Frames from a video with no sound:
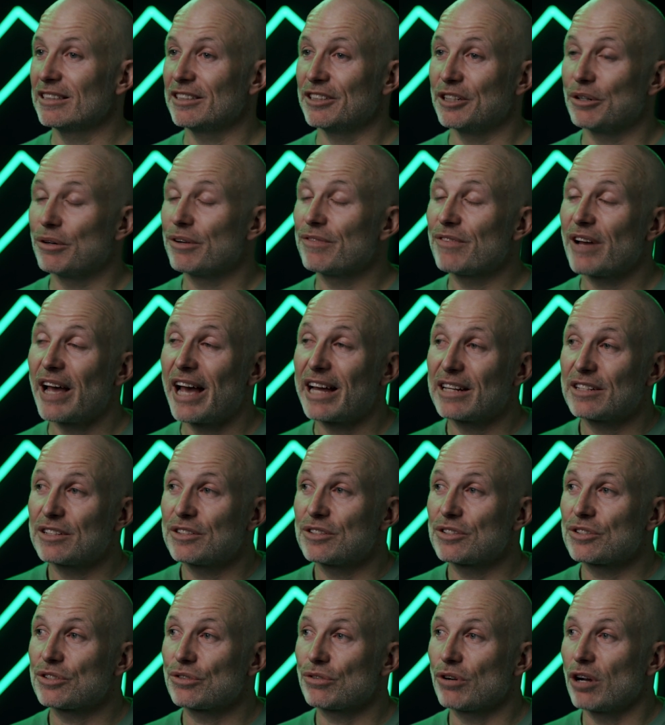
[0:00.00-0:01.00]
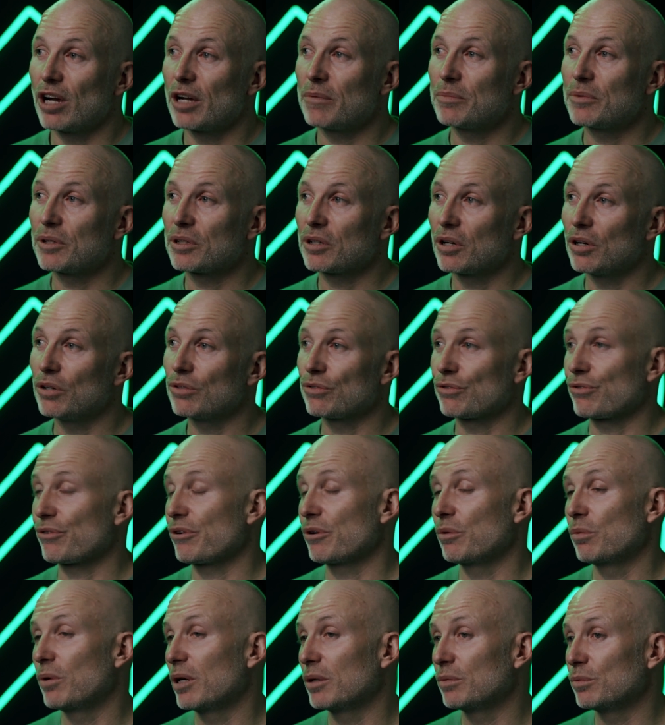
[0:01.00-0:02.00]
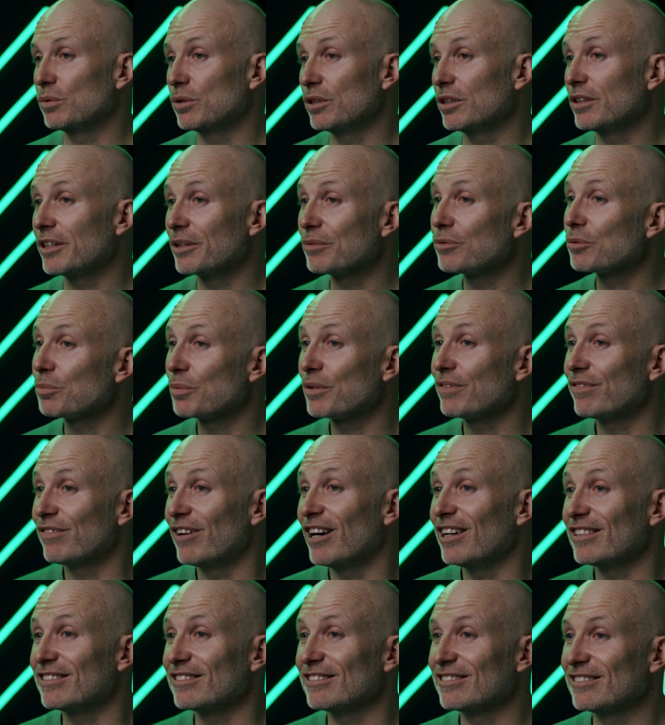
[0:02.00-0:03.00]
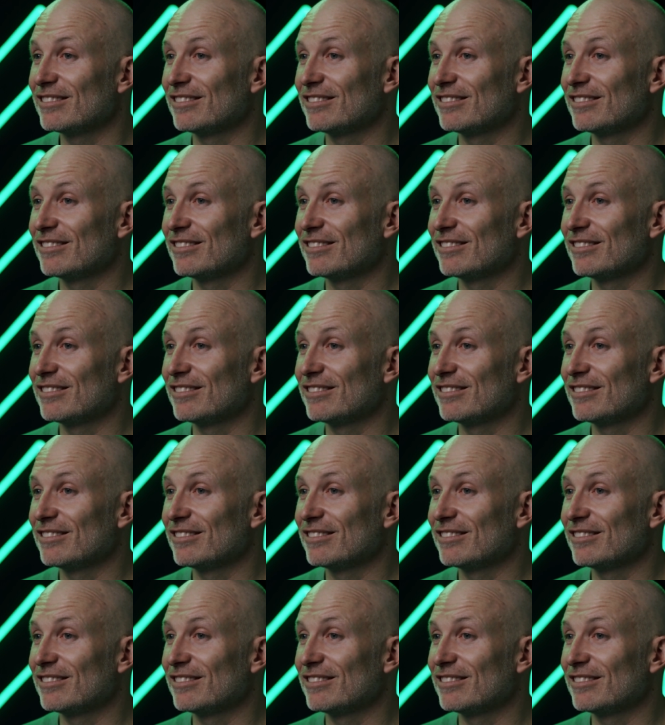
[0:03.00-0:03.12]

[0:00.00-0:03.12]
You know, if I had to describe the culture in one word, it would be fun.